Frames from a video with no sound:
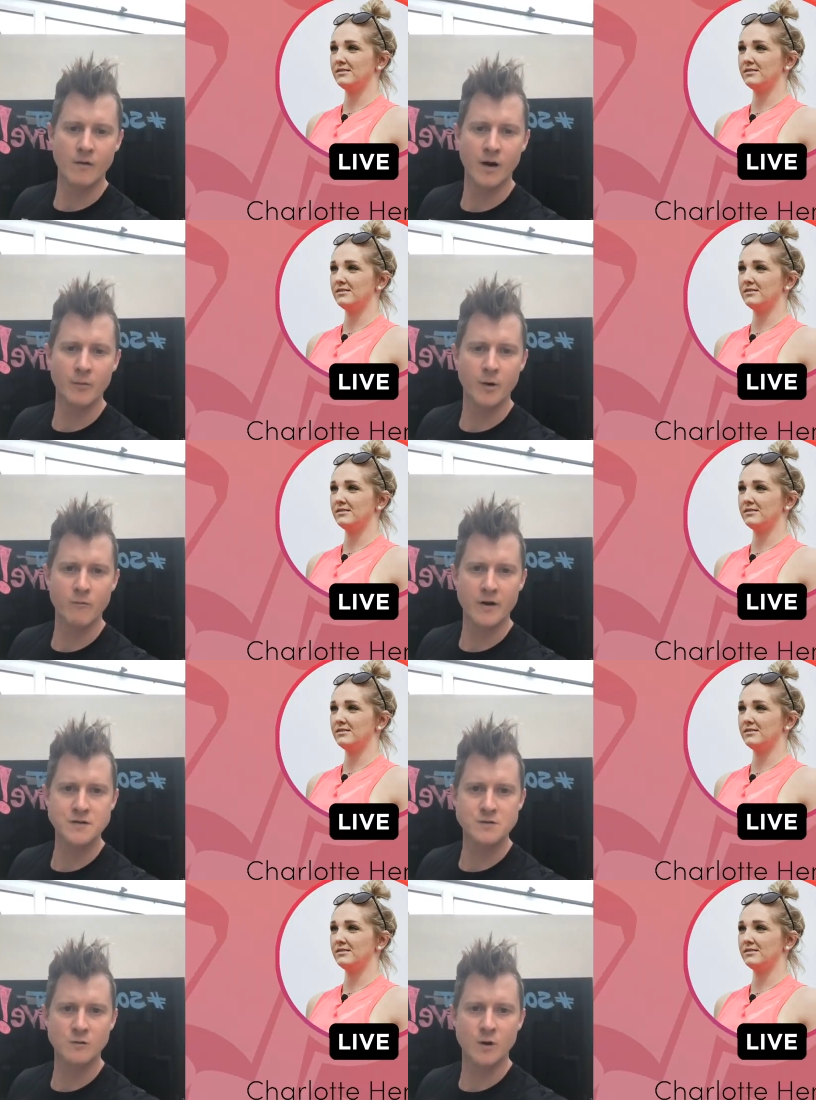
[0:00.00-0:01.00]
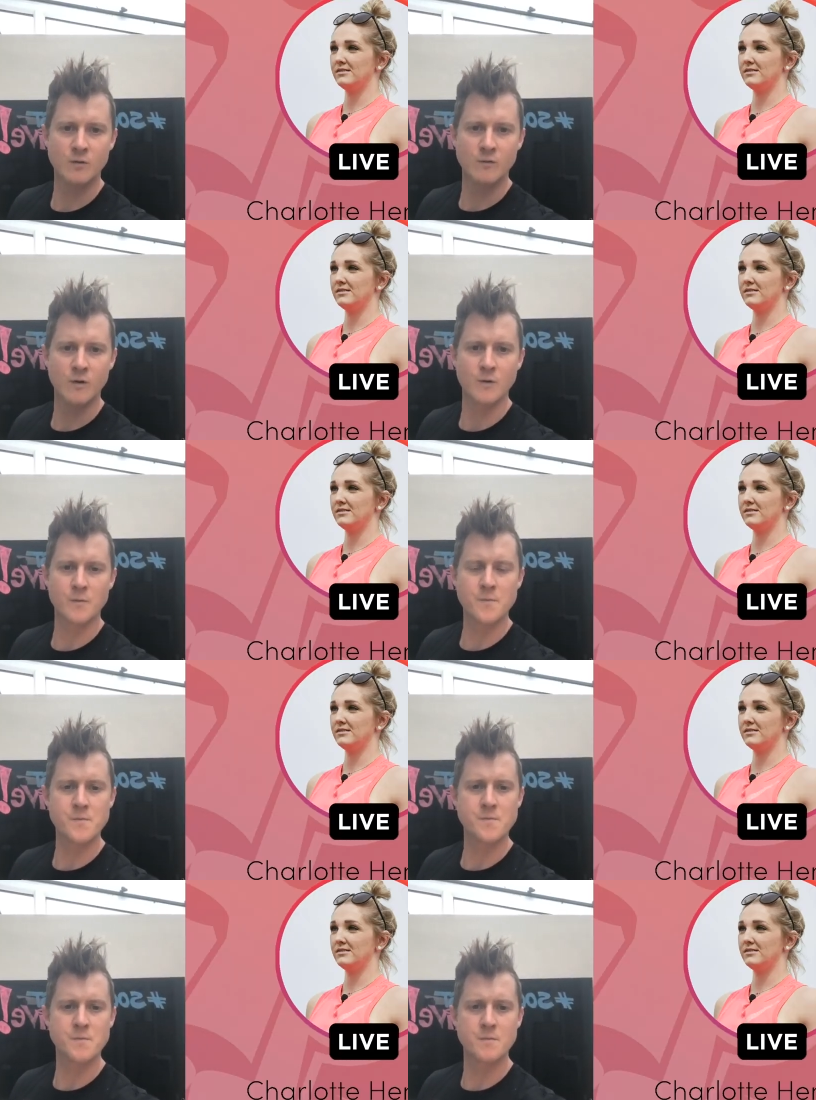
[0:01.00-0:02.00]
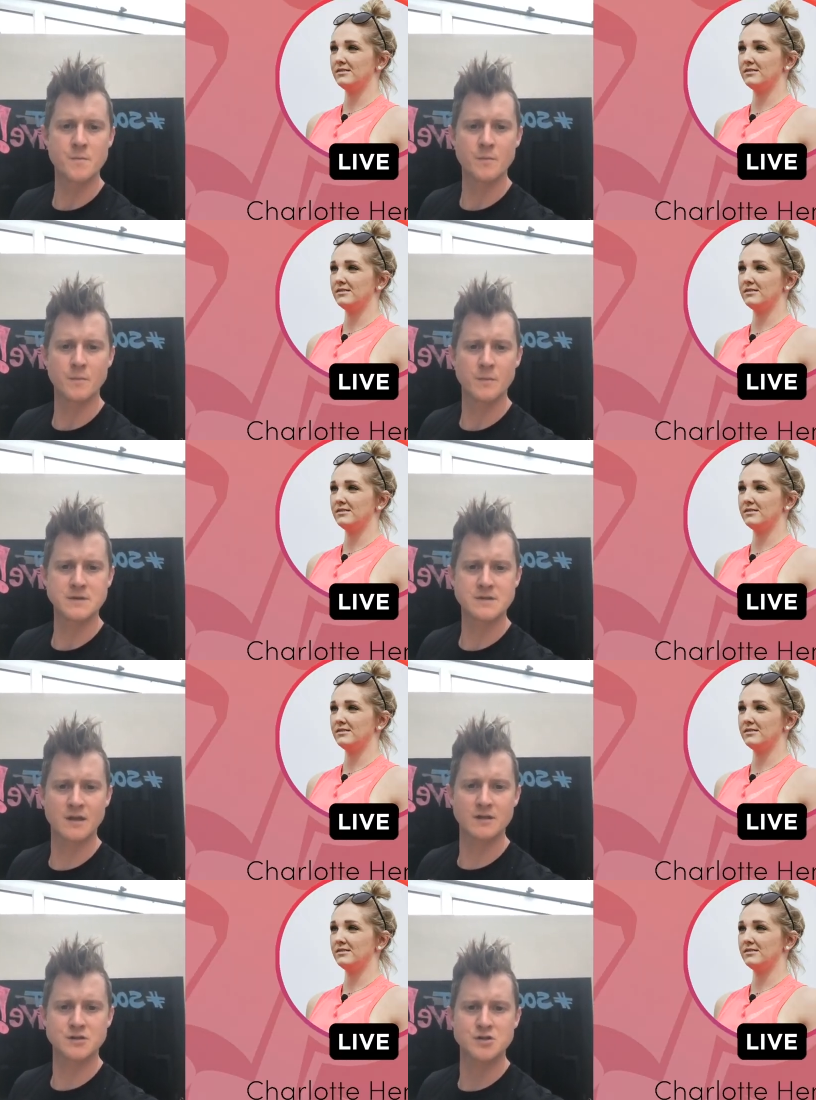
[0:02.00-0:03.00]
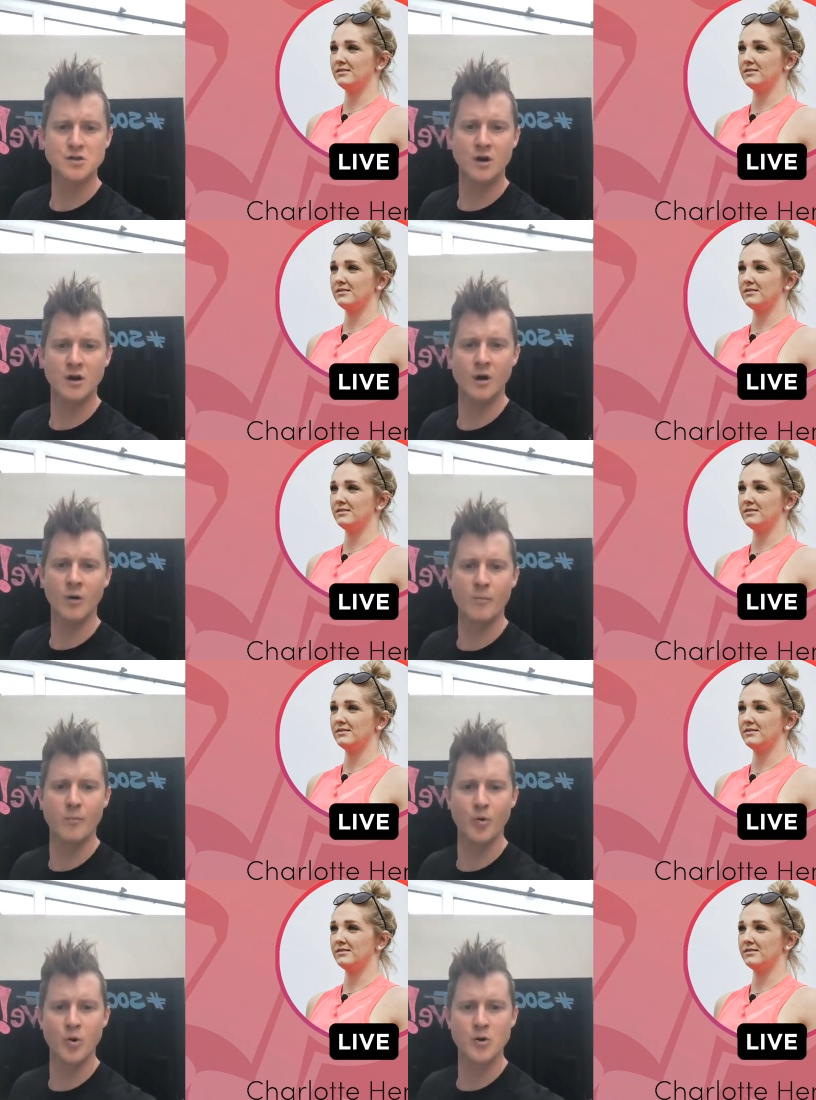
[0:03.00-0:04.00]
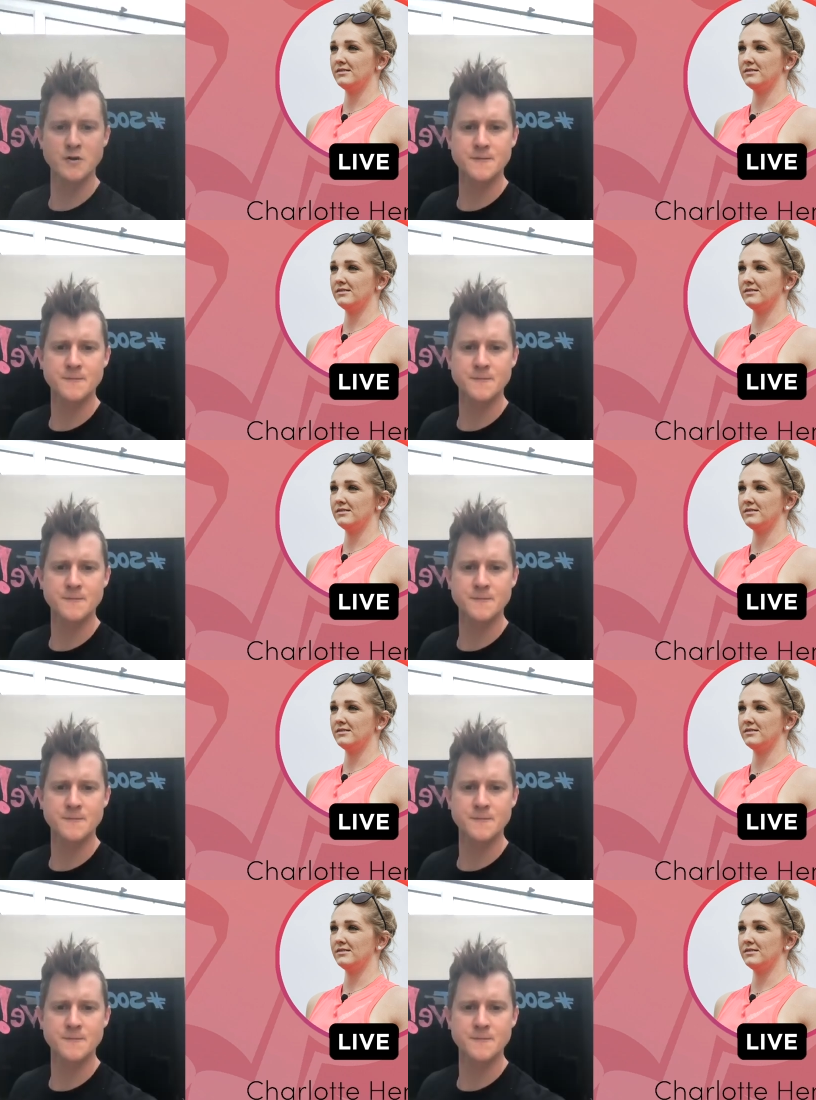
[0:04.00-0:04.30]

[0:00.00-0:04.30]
Speaker 1: we are ready to rock and roll. Let's get Charlotte on board.